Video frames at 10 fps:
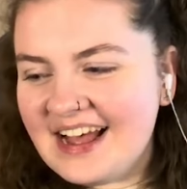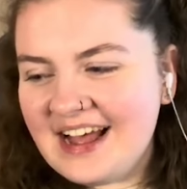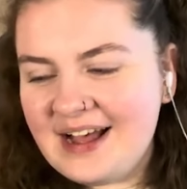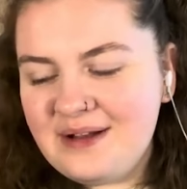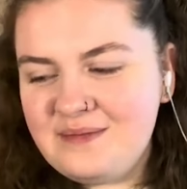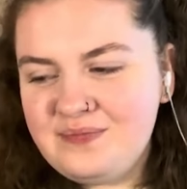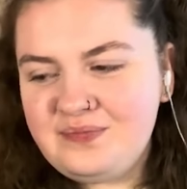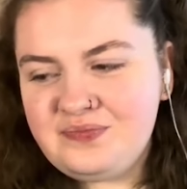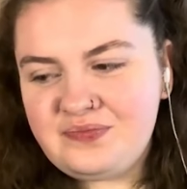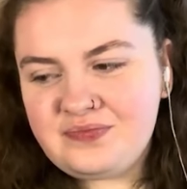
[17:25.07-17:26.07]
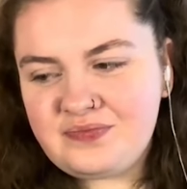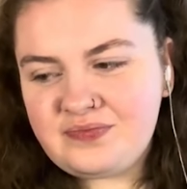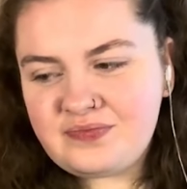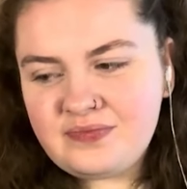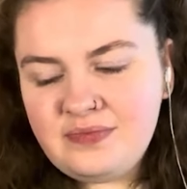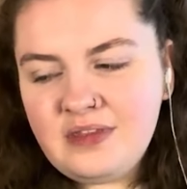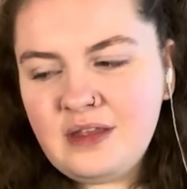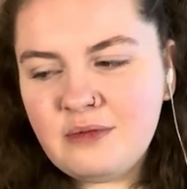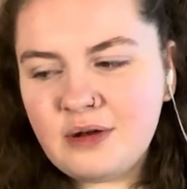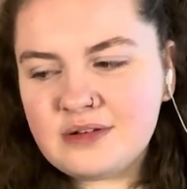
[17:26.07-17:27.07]
um,
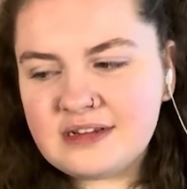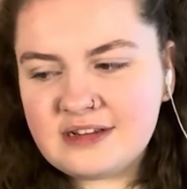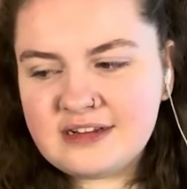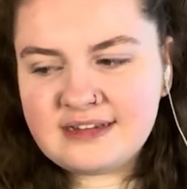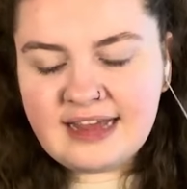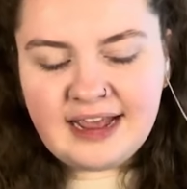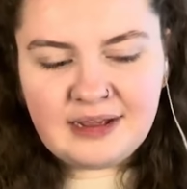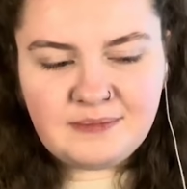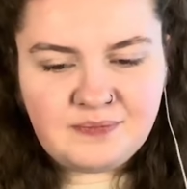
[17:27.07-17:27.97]
what was I gonna say?